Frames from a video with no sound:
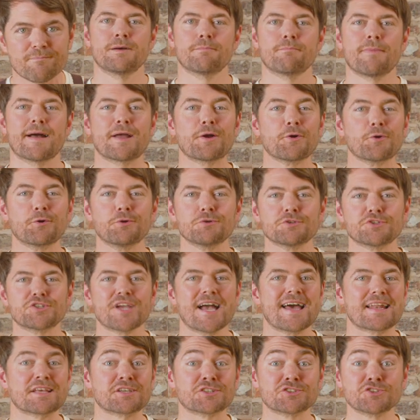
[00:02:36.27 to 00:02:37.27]
My uncle
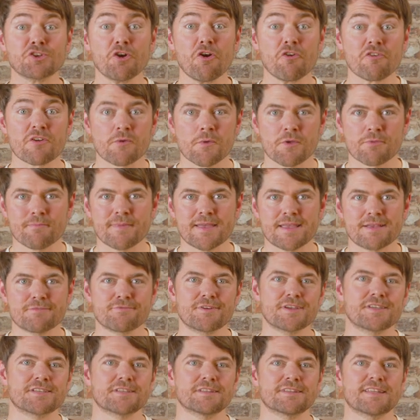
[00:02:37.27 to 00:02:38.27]
shared a story with me
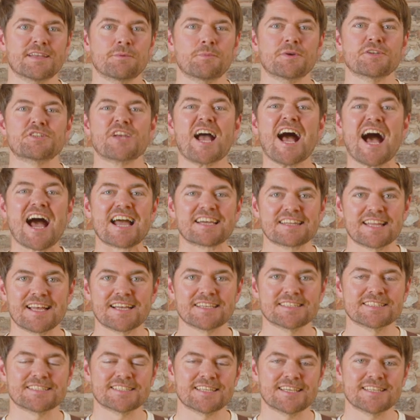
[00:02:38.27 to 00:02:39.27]
recently which
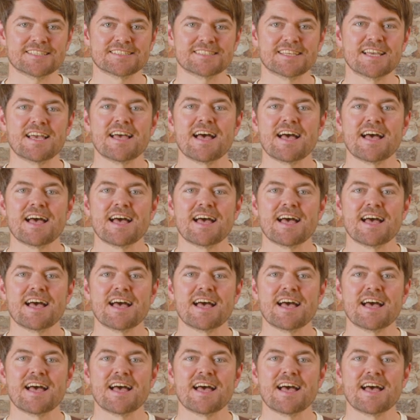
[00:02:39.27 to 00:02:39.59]
highlights this.